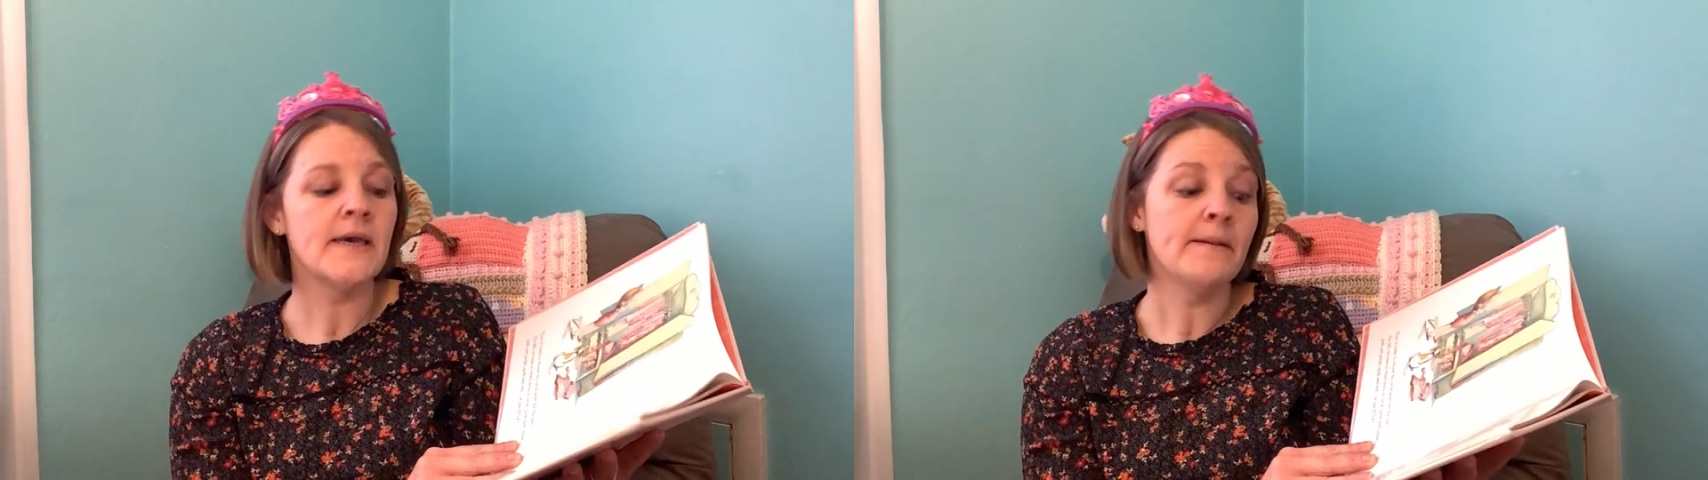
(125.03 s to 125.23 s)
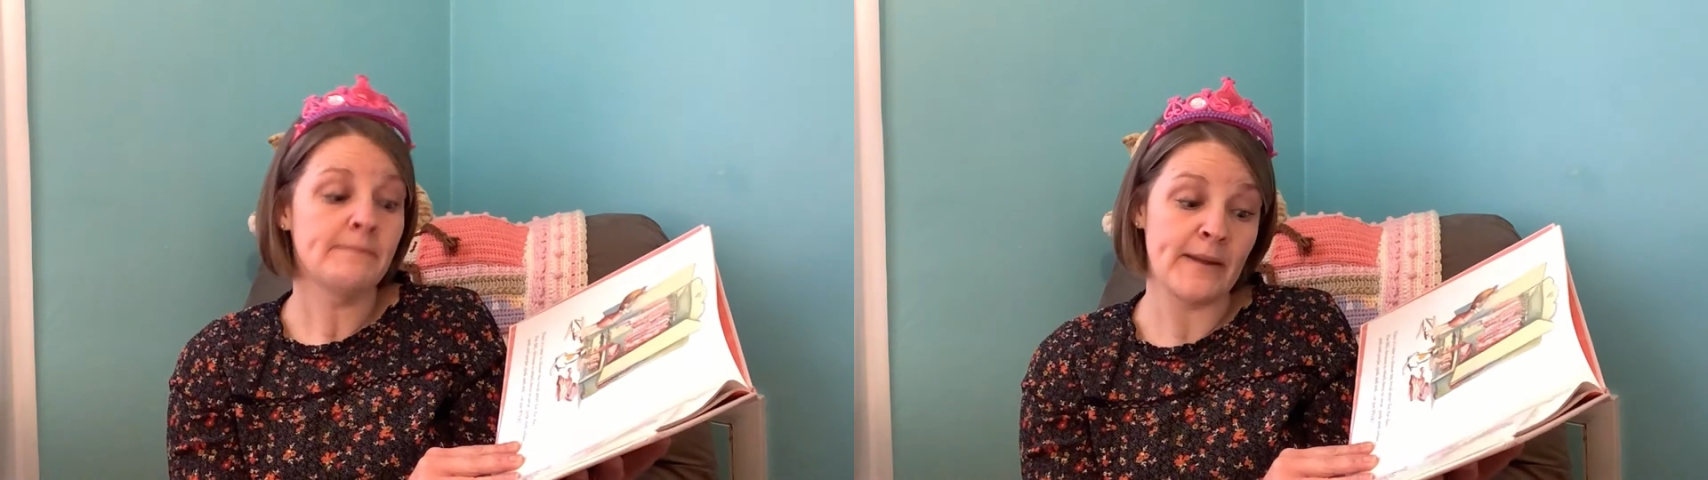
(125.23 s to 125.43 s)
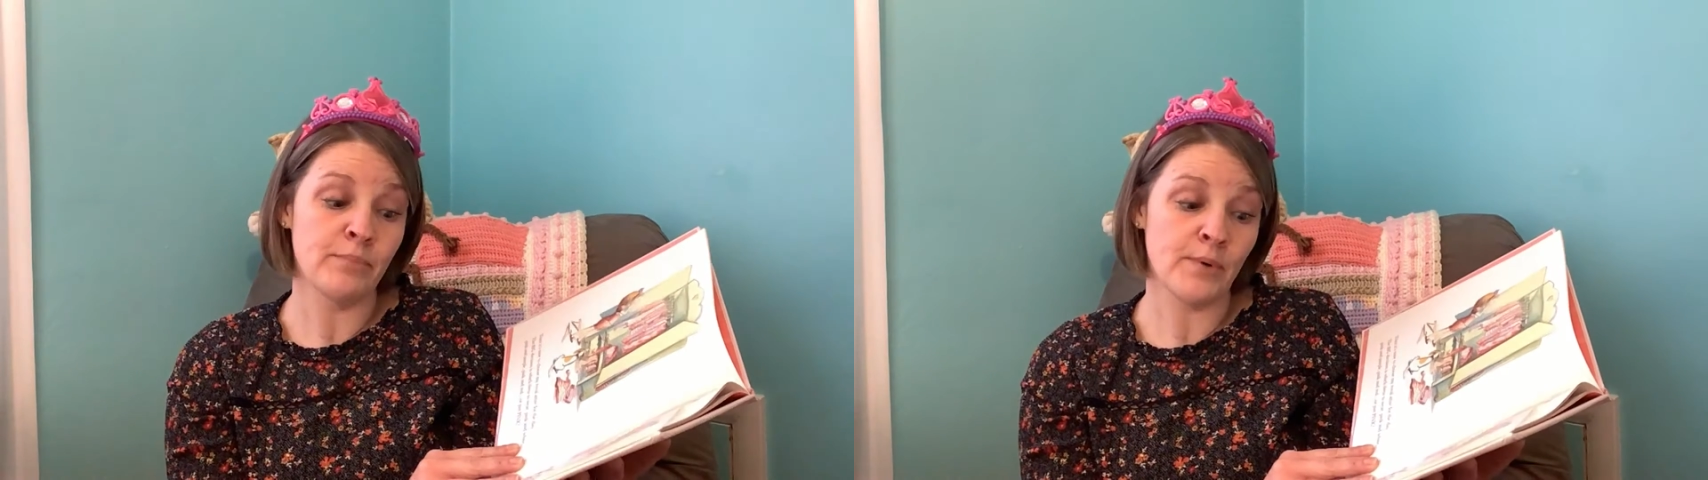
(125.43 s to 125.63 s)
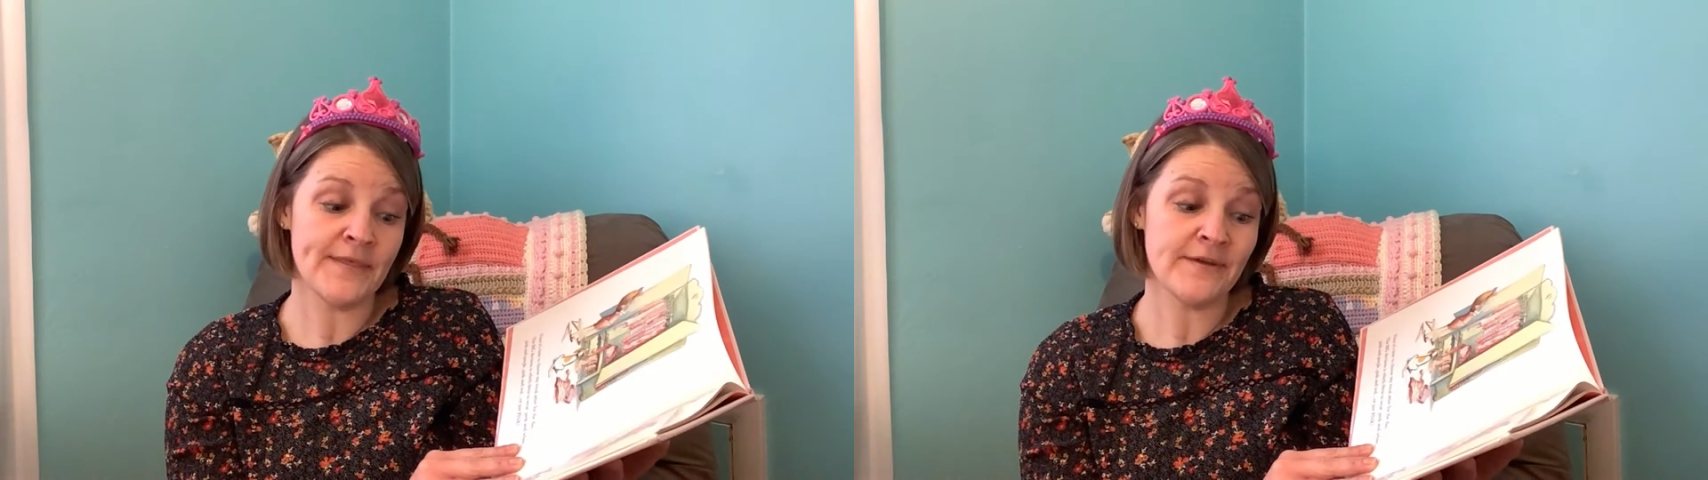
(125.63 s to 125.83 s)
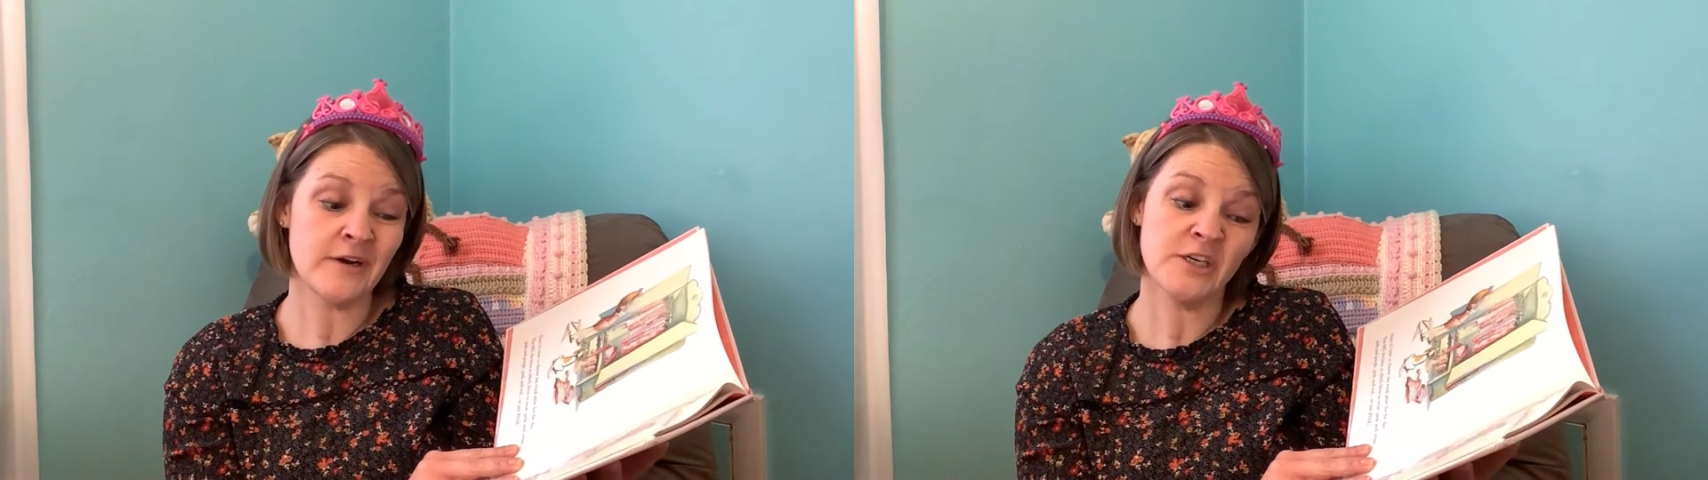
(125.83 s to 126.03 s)
My
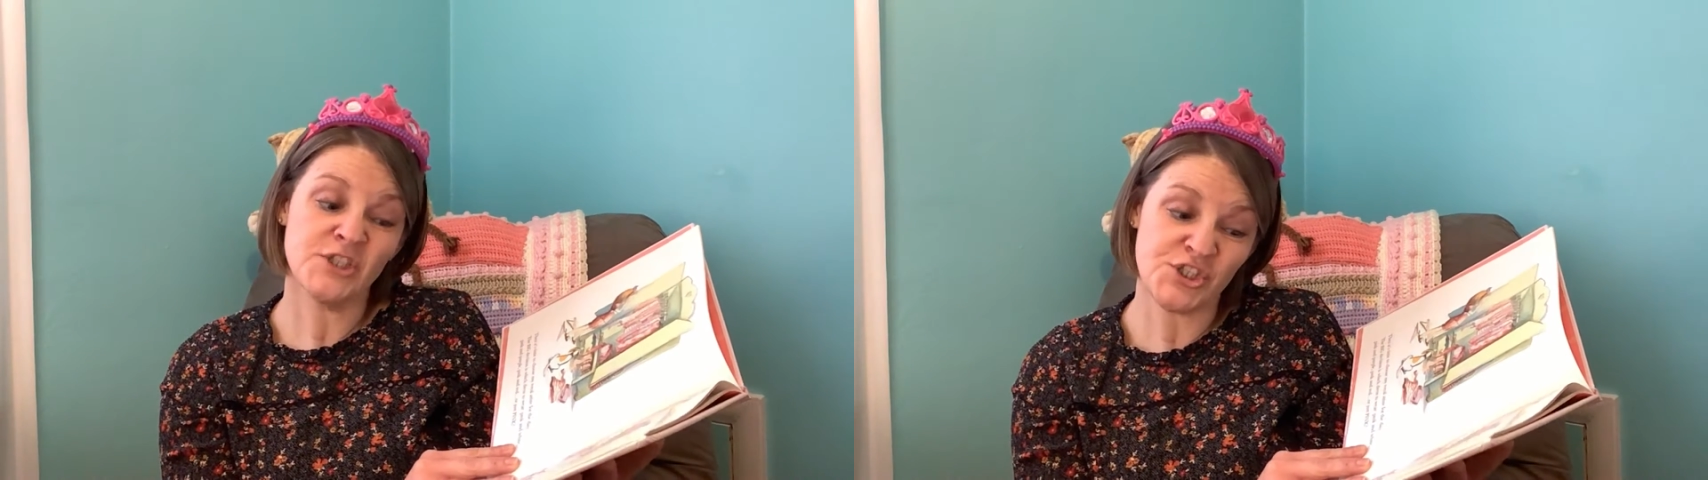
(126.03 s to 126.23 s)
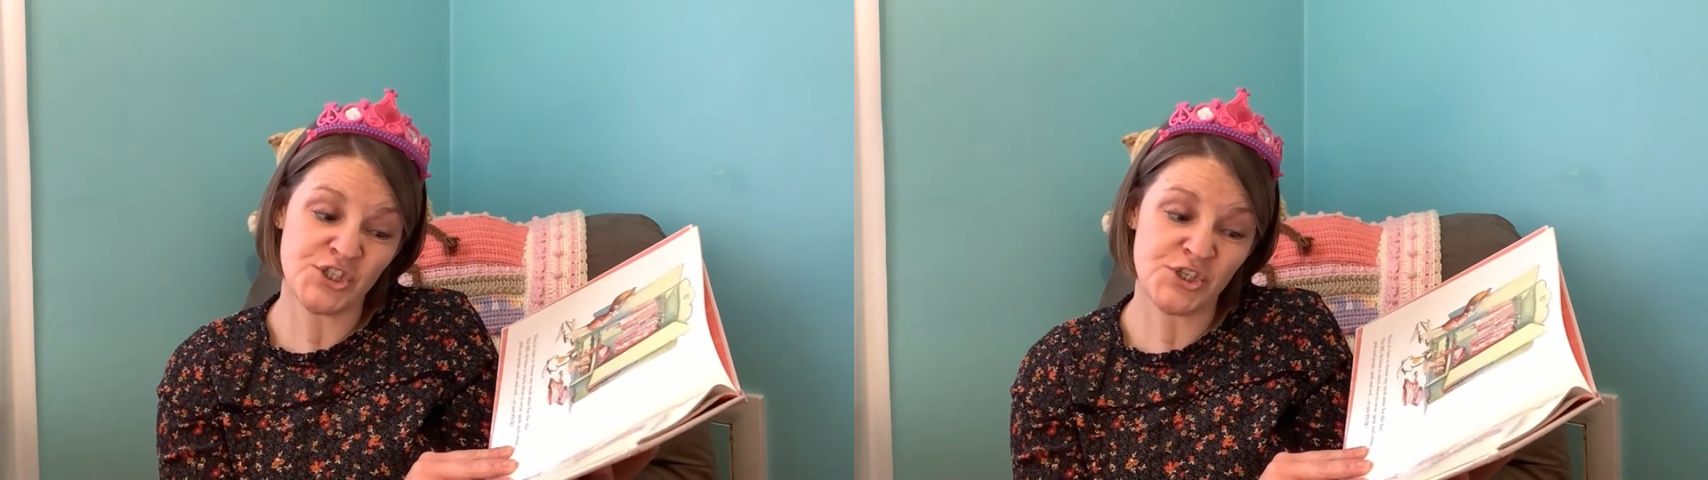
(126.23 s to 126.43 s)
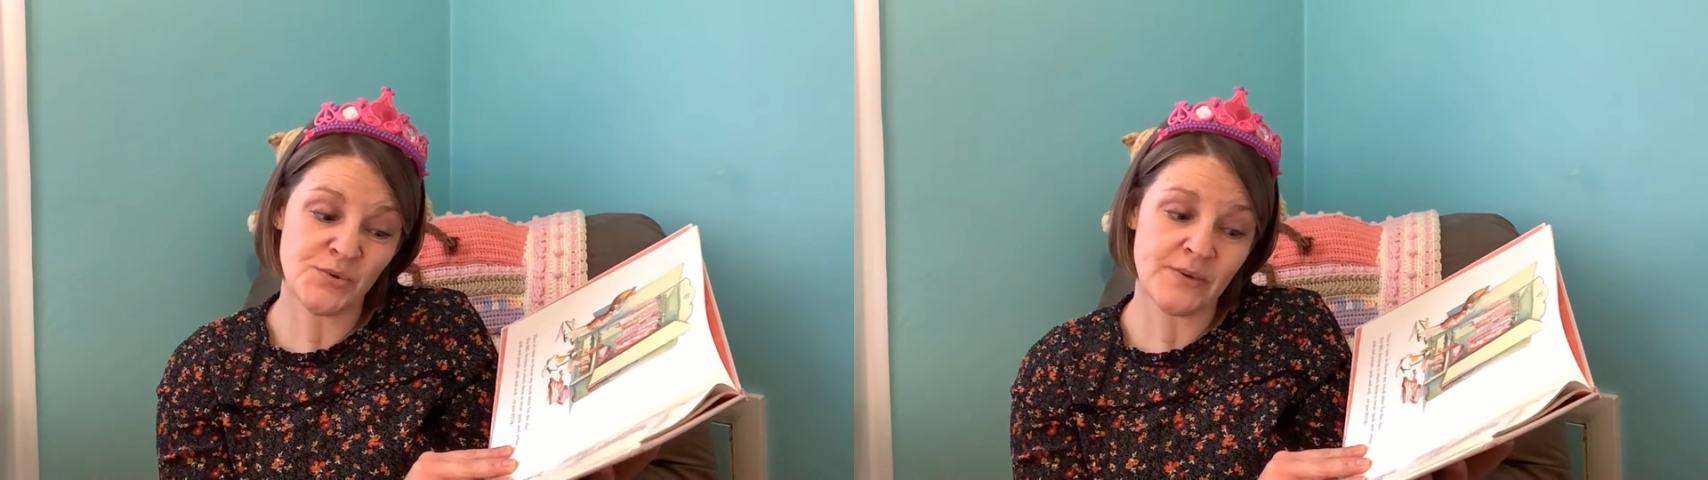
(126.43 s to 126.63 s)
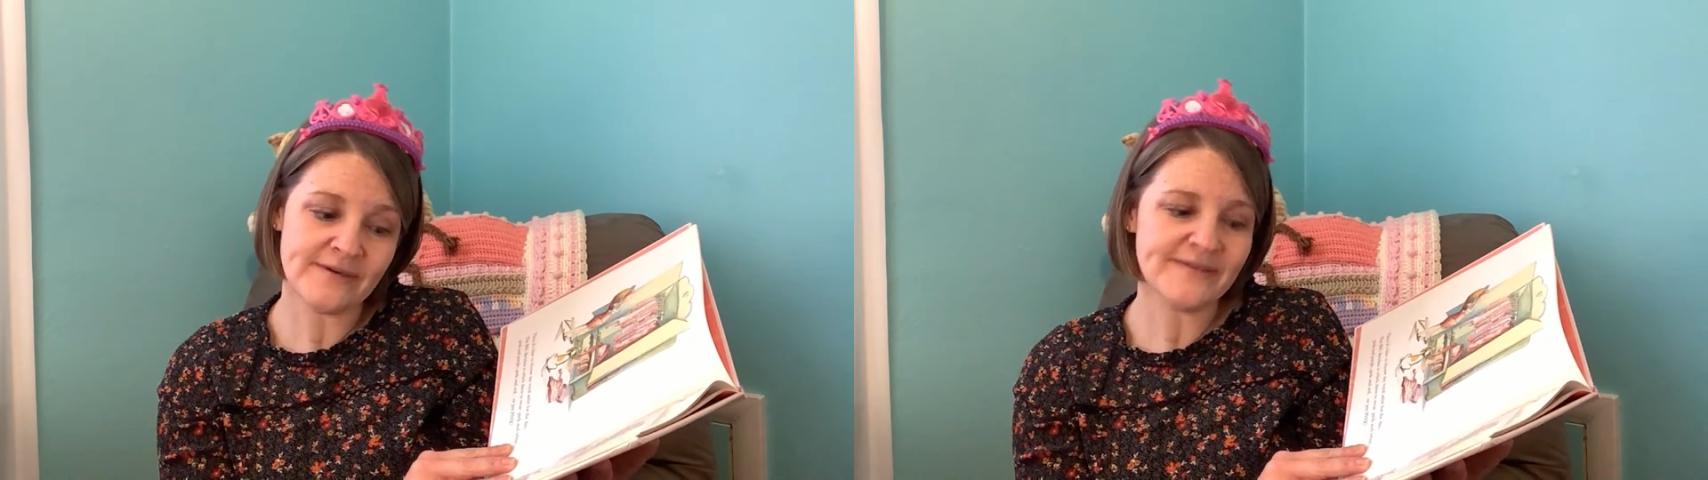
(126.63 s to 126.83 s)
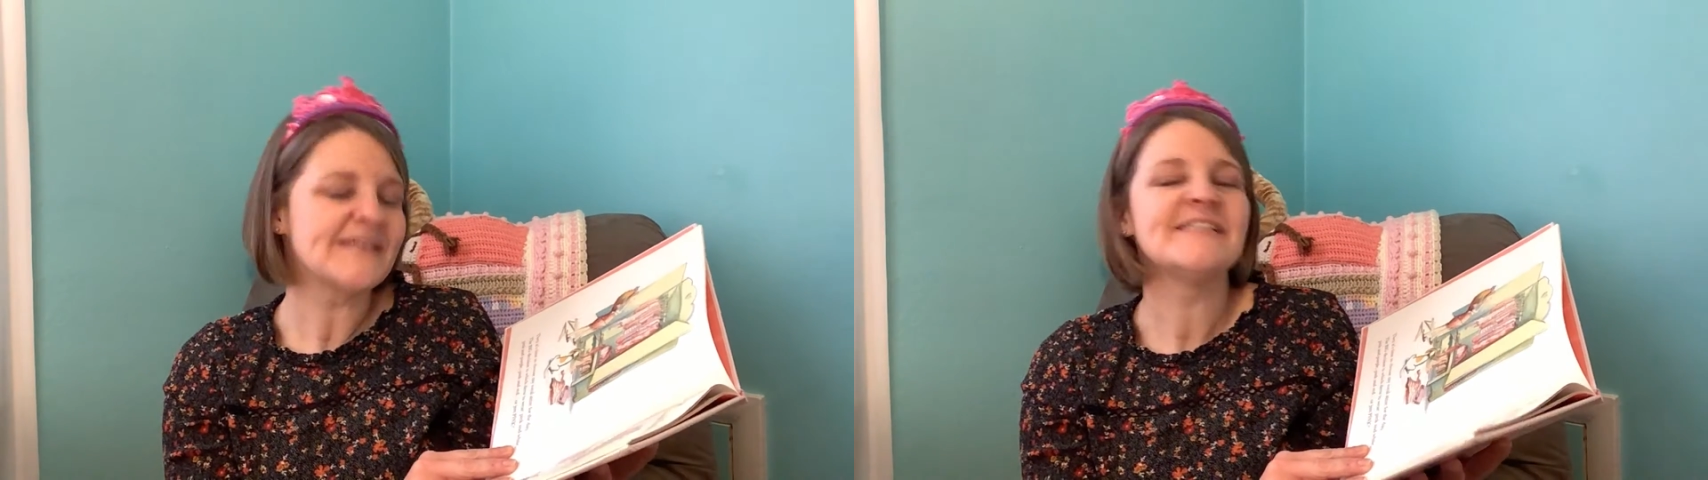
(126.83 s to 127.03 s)
brother, Stuart,